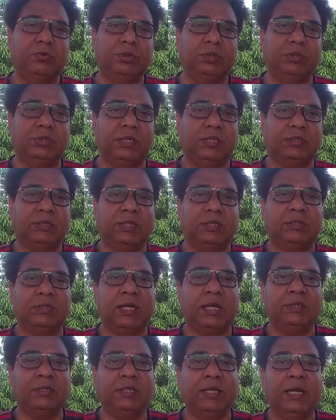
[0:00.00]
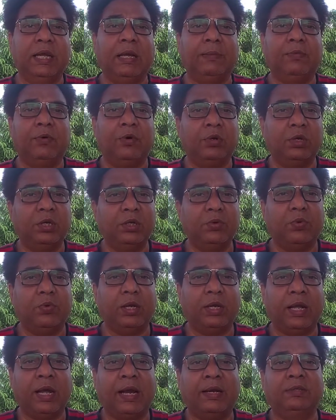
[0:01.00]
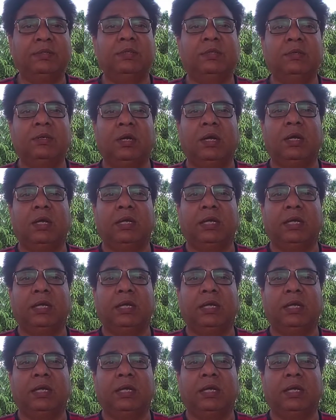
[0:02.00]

cutin, etc., they have only one, either